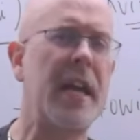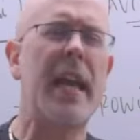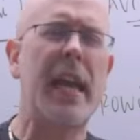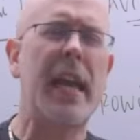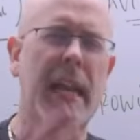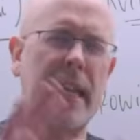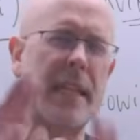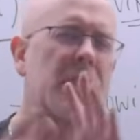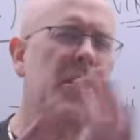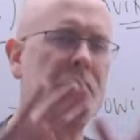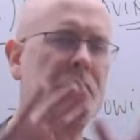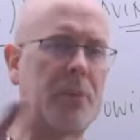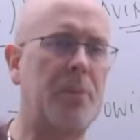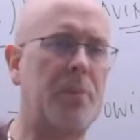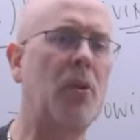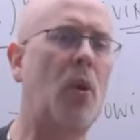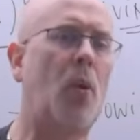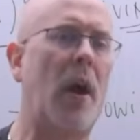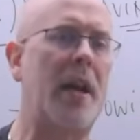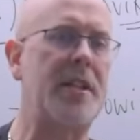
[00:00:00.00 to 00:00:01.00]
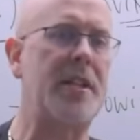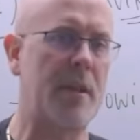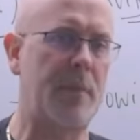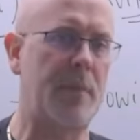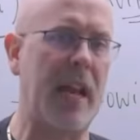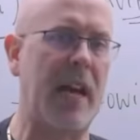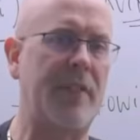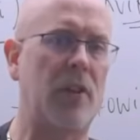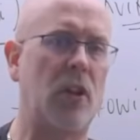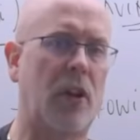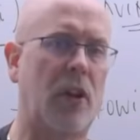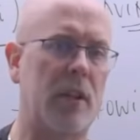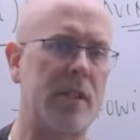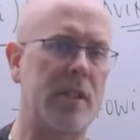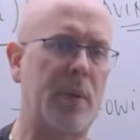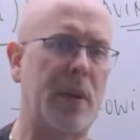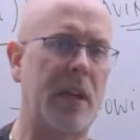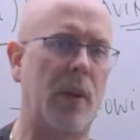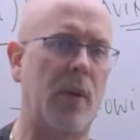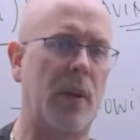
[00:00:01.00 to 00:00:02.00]
in some questions that we have a look at
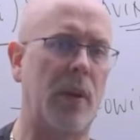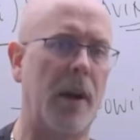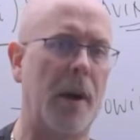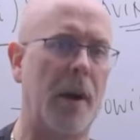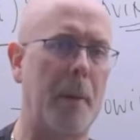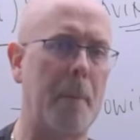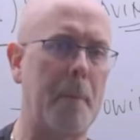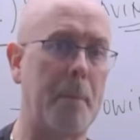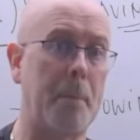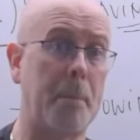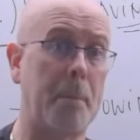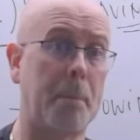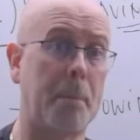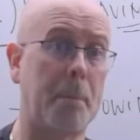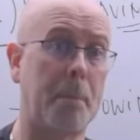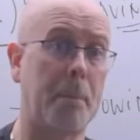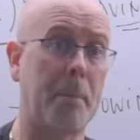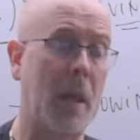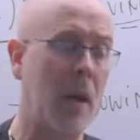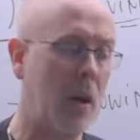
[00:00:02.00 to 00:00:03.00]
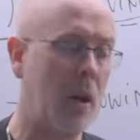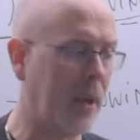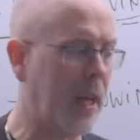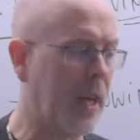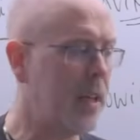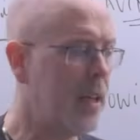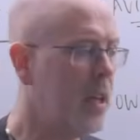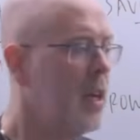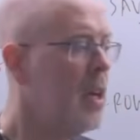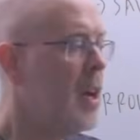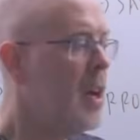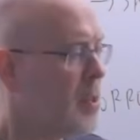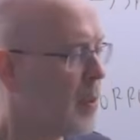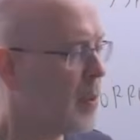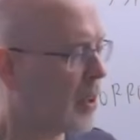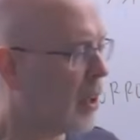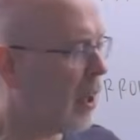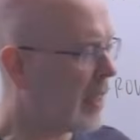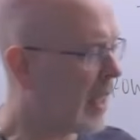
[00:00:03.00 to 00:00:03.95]
as we go along. Okay, so with all